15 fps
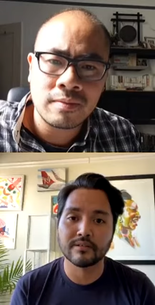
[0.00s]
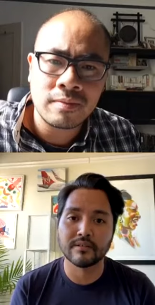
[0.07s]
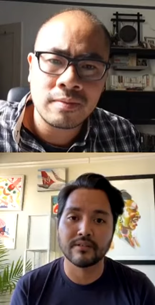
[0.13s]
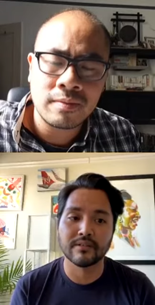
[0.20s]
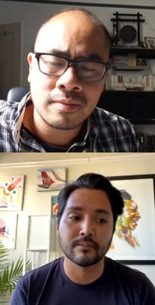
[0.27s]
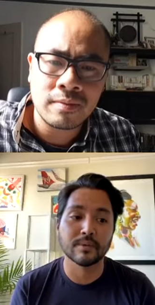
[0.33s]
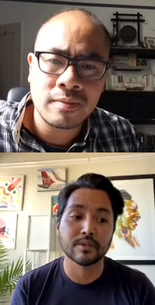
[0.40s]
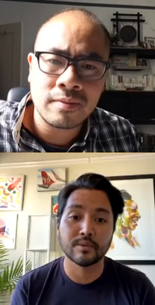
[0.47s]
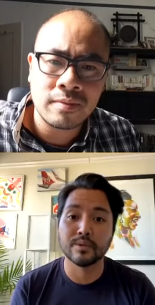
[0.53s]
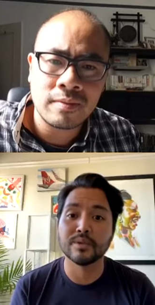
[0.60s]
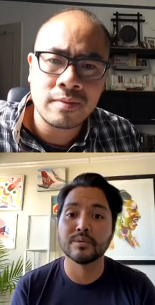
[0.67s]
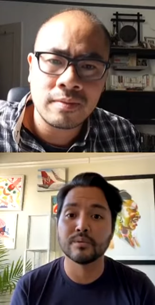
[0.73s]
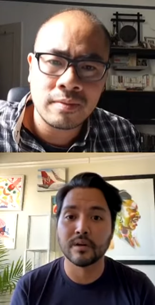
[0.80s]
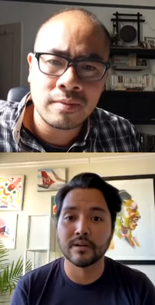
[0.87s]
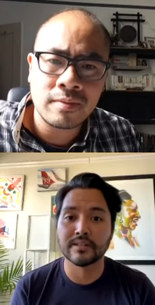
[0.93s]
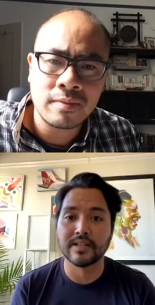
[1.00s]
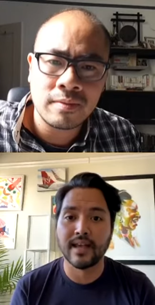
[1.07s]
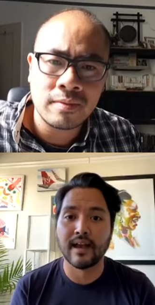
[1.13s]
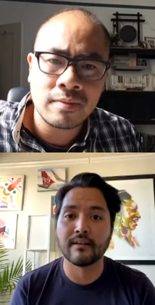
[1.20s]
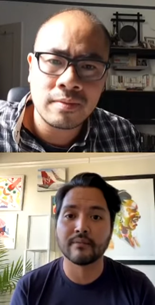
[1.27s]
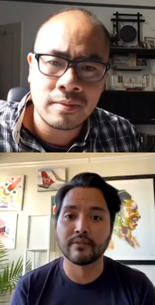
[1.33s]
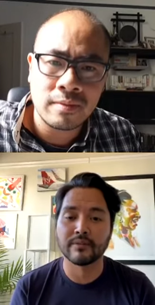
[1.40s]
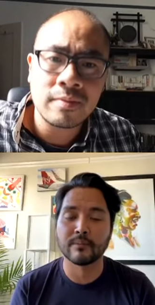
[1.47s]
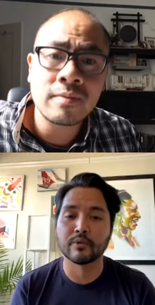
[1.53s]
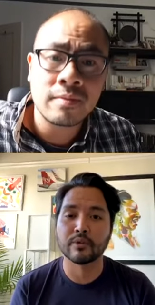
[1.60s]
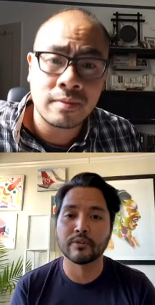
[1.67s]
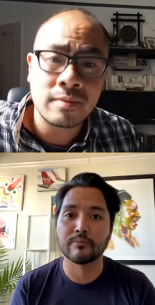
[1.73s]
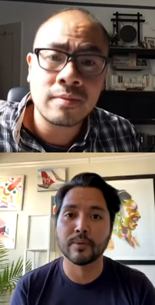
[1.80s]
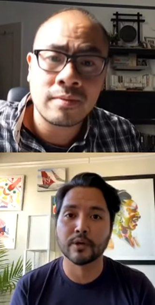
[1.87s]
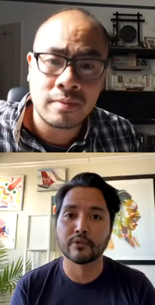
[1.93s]
Speaker 1: to someone who you already have some sort of
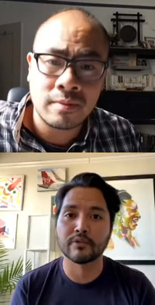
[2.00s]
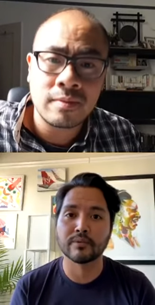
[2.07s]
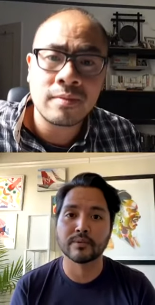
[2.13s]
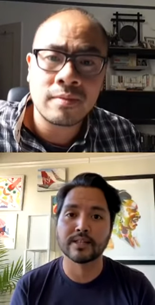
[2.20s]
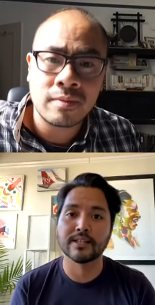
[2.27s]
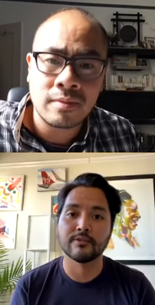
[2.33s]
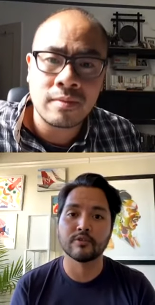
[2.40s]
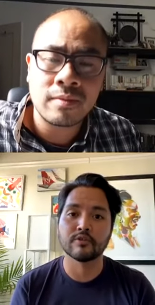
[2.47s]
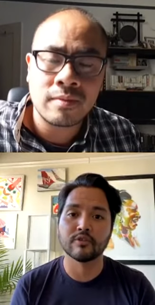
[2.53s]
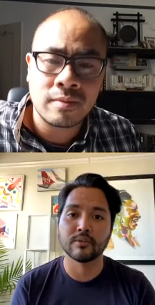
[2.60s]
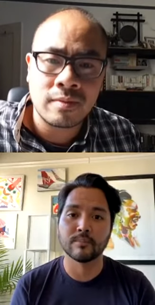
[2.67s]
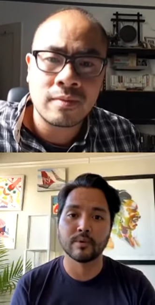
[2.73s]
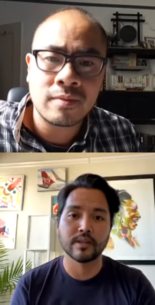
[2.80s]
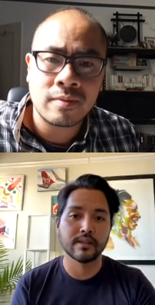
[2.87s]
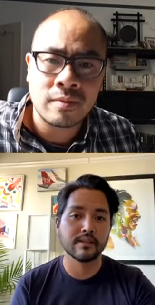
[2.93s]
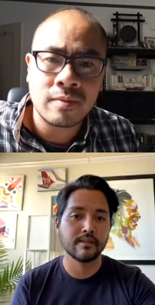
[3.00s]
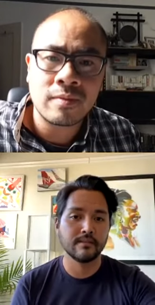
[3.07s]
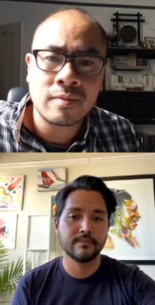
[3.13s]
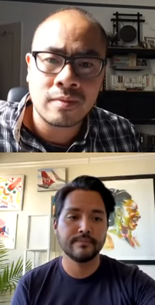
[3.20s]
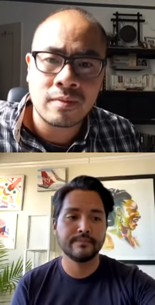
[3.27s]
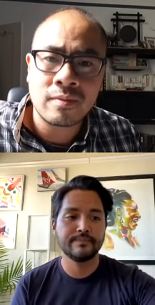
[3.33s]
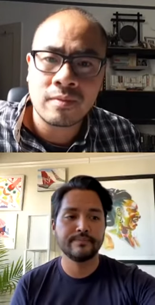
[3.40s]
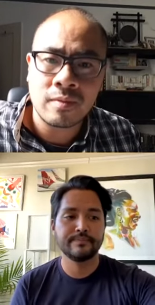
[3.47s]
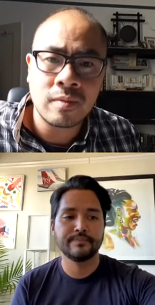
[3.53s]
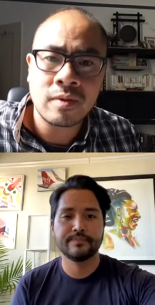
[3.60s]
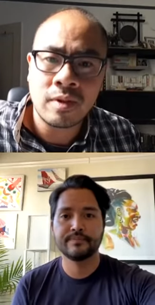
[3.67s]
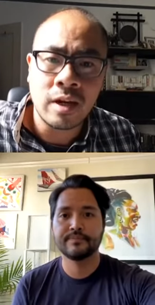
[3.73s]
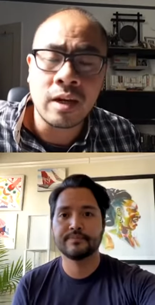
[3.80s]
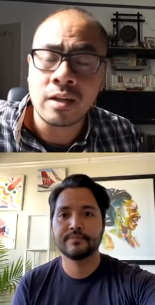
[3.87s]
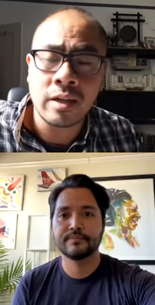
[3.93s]
personal relationship with
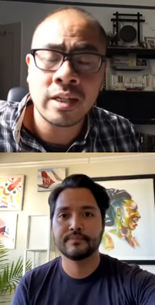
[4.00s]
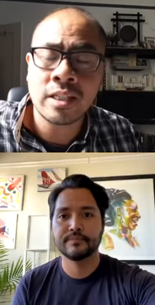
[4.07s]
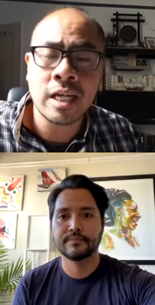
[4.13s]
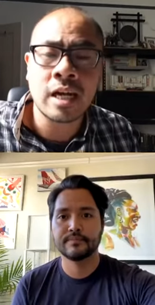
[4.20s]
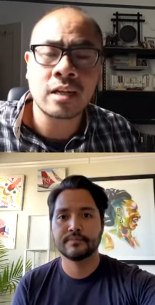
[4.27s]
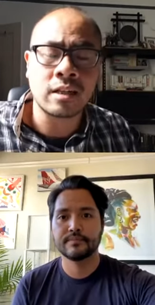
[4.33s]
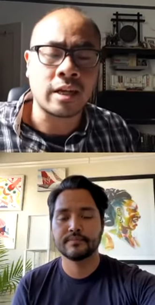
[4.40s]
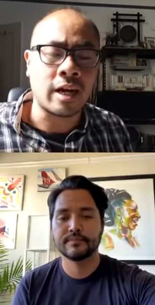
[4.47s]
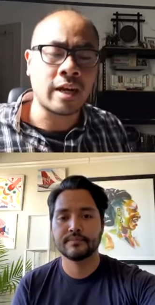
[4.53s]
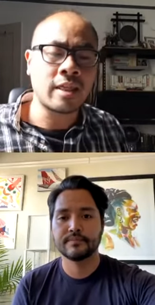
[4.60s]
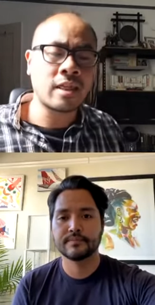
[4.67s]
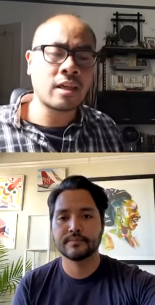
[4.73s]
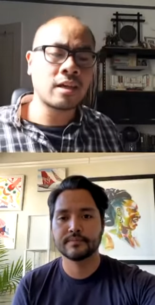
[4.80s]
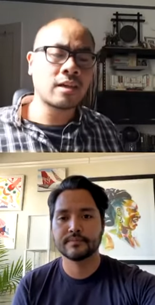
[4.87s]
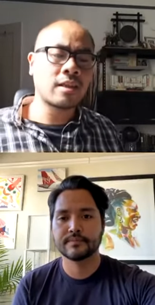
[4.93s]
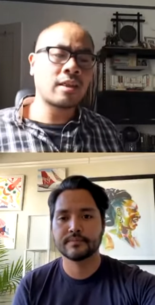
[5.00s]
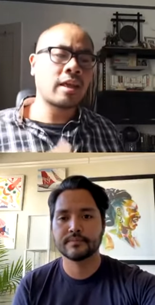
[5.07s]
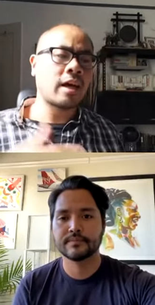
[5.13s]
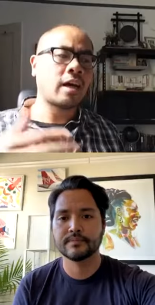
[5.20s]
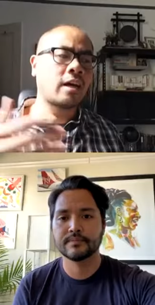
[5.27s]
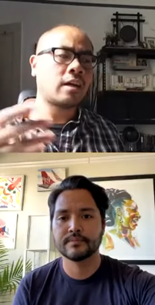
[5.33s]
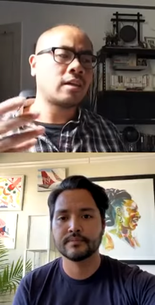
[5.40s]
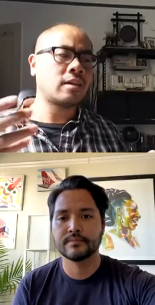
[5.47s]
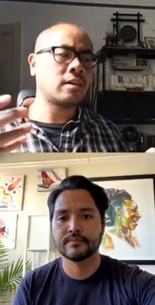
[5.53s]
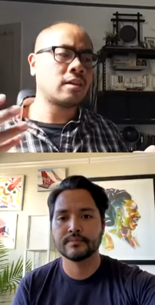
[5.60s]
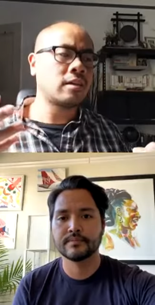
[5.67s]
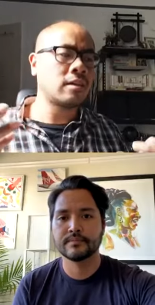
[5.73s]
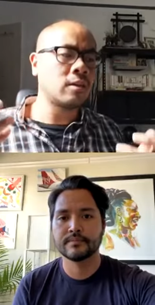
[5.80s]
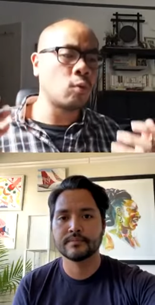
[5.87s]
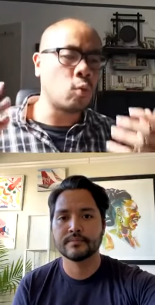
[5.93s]
Speaker 2: yeah exactly i think that
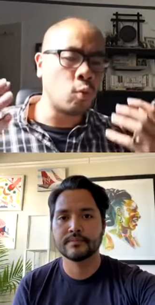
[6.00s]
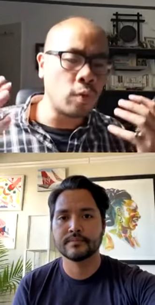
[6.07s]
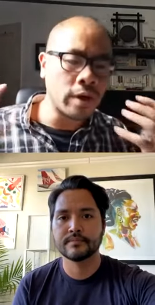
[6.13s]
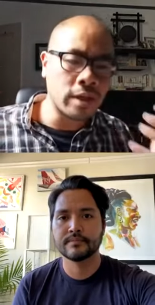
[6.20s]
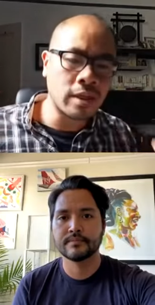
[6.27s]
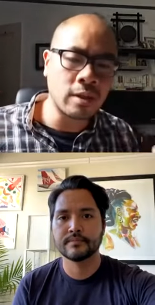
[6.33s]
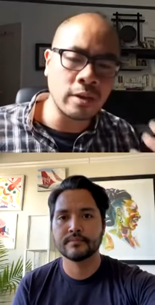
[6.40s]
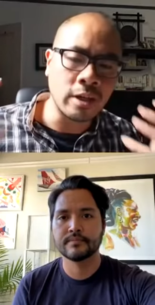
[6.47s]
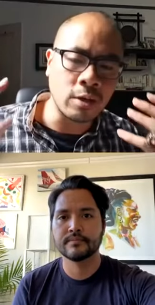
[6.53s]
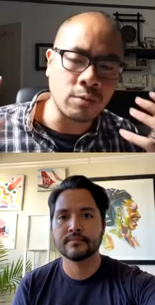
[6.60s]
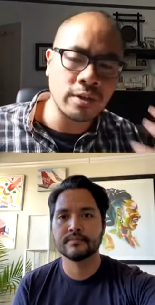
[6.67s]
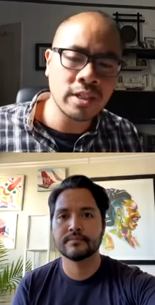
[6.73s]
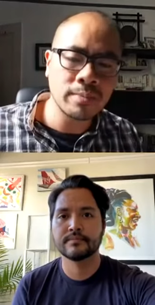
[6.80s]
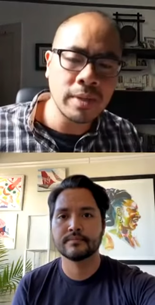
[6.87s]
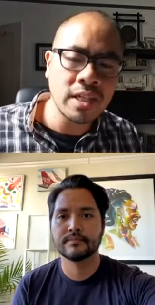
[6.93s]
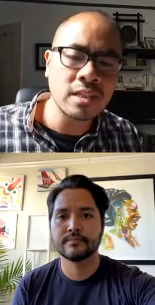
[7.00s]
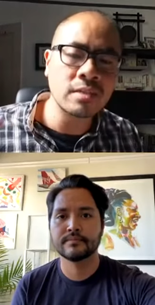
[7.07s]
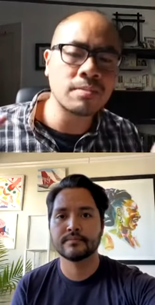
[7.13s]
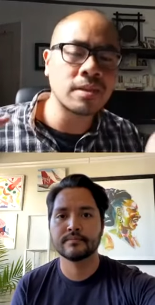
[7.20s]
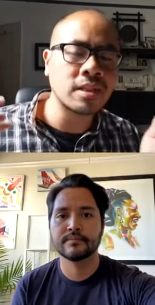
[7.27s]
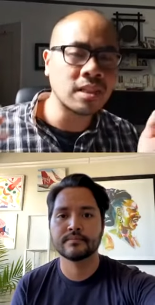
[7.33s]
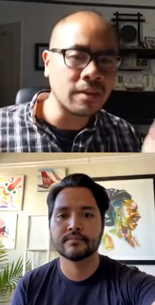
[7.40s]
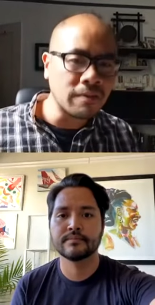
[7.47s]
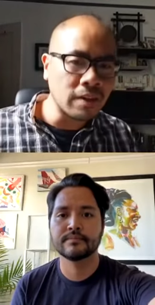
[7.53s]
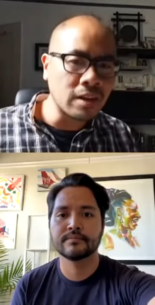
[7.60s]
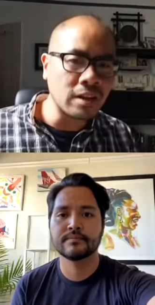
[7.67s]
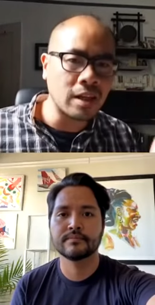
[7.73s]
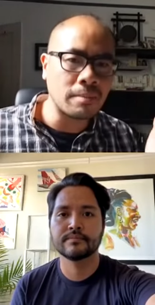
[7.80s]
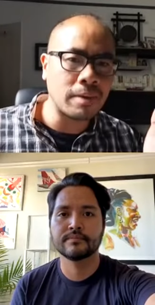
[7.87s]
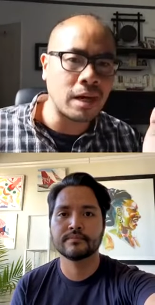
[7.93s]
with you know we're speaking
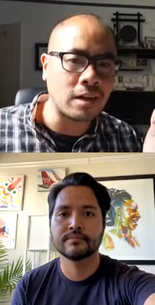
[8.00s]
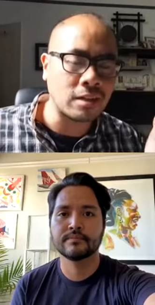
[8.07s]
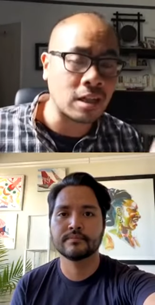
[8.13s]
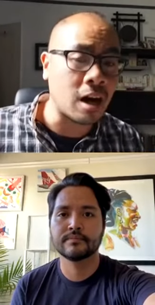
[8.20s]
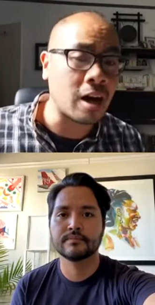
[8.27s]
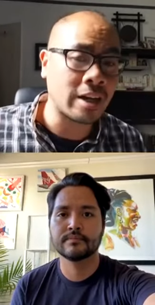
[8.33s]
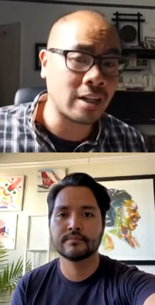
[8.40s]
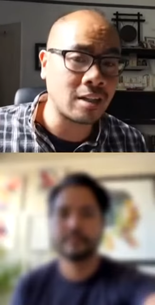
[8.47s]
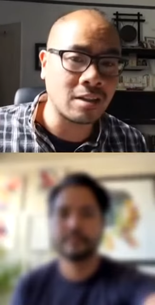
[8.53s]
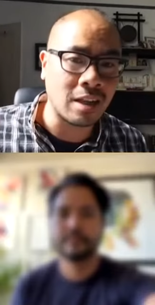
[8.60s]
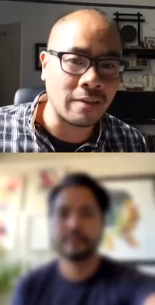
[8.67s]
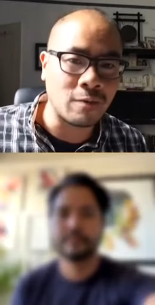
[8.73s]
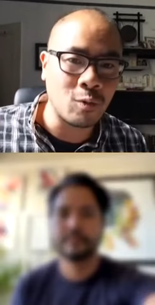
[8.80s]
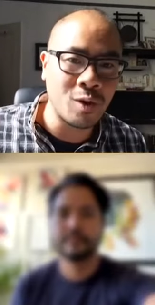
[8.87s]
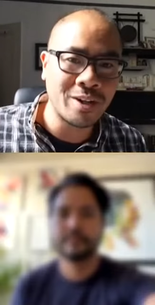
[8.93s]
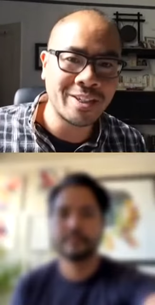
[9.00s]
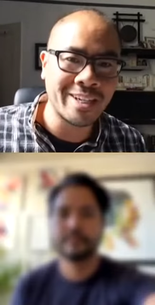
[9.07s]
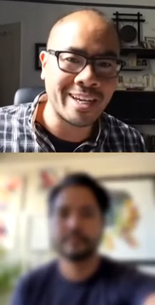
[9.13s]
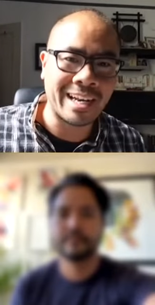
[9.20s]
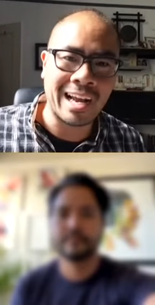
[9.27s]
specifically about talking to loved ones and